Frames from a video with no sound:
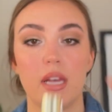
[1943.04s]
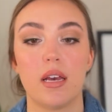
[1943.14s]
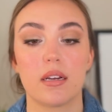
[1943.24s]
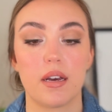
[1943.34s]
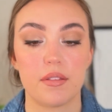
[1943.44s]

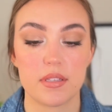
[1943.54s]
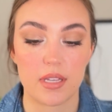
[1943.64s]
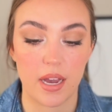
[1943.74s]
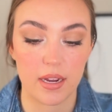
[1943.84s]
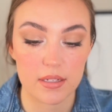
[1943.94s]
Got this
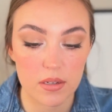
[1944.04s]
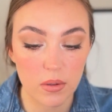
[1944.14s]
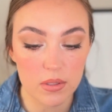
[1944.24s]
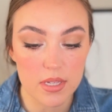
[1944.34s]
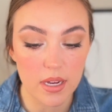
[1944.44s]
at
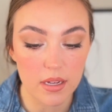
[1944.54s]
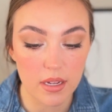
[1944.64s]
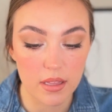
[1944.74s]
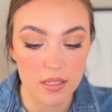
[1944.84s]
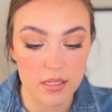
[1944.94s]
Ulta,
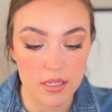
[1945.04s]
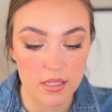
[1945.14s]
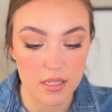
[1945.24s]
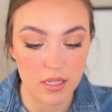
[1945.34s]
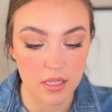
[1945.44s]
and this
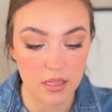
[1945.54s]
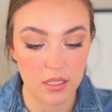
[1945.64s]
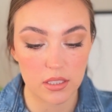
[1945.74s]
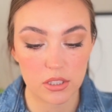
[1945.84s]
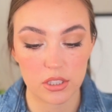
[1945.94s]
is in
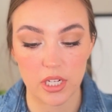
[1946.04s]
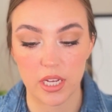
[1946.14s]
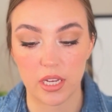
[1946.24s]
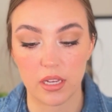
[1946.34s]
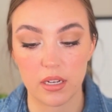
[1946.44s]
the
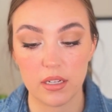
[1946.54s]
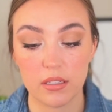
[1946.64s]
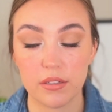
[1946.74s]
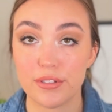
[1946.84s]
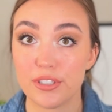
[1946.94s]
shade
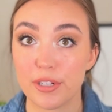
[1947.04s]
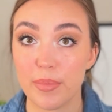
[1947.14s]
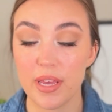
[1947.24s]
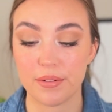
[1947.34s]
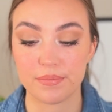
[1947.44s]

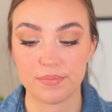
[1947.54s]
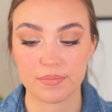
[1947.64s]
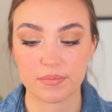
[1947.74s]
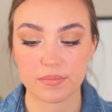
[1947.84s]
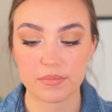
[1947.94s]
Champagne.
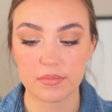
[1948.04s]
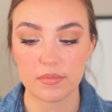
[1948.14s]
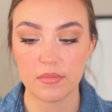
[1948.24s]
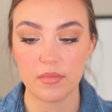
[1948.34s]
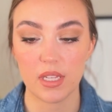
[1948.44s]

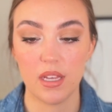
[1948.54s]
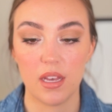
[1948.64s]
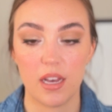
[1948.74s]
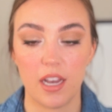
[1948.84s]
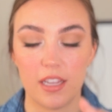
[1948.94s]

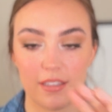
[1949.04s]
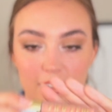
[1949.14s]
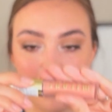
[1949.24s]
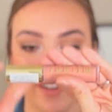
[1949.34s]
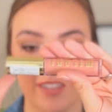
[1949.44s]
I
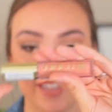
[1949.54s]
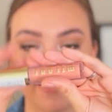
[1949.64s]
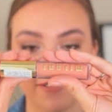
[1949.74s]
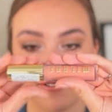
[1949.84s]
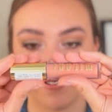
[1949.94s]
love how like
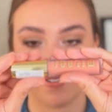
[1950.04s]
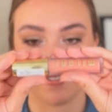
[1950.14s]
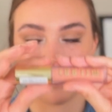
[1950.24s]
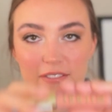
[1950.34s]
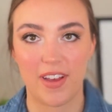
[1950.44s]

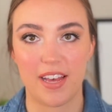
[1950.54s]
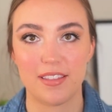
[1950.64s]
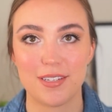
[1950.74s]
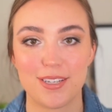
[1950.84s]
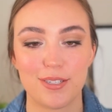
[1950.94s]
fat the
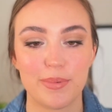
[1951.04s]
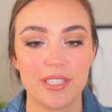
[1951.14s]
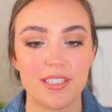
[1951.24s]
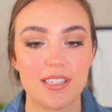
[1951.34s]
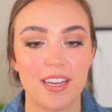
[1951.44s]
tube
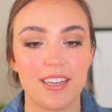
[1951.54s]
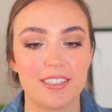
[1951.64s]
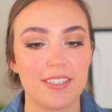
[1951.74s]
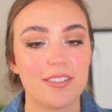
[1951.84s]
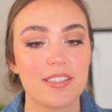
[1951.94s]
is. I don't
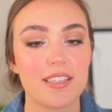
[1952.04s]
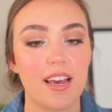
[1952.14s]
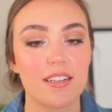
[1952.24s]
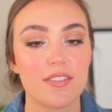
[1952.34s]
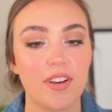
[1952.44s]
know, it's
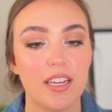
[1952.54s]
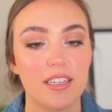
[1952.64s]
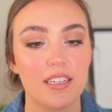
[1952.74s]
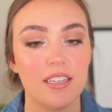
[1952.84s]
satisfying.